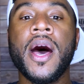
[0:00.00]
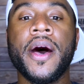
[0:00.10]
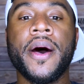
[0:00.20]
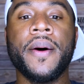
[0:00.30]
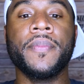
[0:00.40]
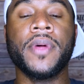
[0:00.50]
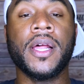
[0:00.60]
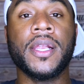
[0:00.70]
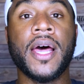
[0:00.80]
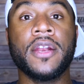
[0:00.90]
um,
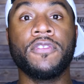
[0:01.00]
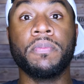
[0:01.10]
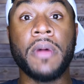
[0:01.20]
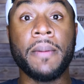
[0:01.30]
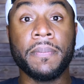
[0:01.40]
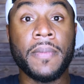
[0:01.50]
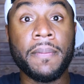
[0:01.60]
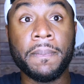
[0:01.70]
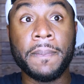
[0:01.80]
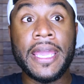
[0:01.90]
a lot of, I'm,
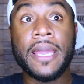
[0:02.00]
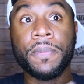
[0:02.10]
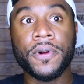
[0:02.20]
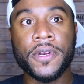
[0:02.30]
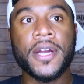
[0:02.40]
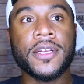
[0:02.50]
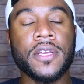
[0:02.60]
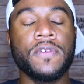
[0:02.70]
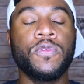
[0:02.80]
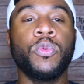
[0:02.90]
I'm being
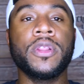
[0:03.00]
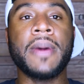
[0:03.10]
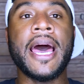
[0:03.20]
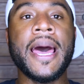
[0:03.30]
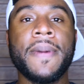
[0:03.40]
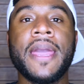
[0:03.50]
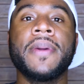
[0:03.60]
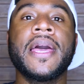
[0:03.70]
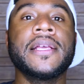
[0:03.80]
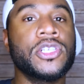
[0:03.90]
productive with my iPad
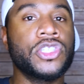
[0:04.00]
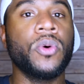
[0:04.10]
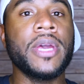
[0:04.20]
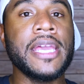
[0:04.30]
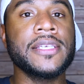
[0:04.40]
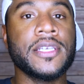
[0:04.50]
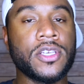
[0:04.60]
because it's so easy,